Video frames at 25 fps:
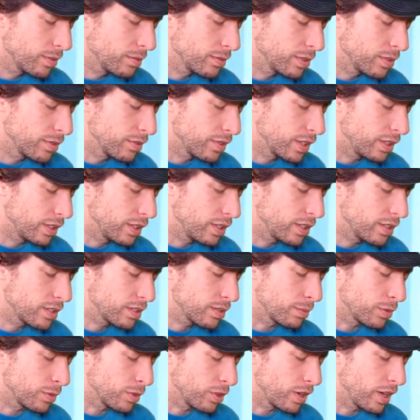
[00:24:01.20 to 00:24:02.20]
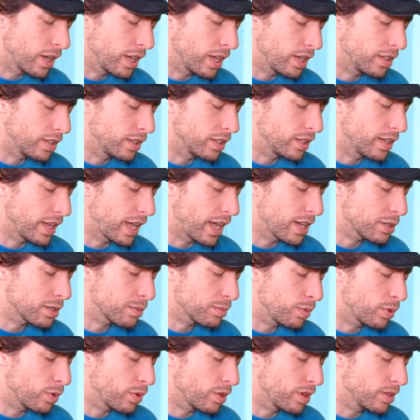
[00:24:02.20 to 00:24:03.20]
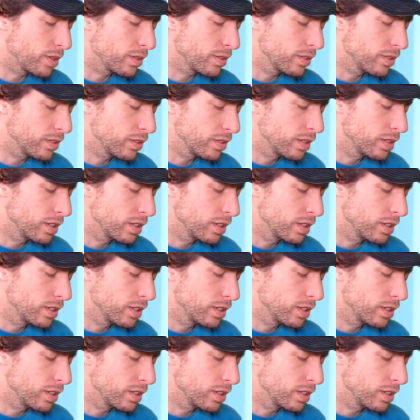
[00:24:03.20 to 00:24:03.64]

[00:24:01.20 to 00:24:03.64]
just filling in some gray on the dashboard.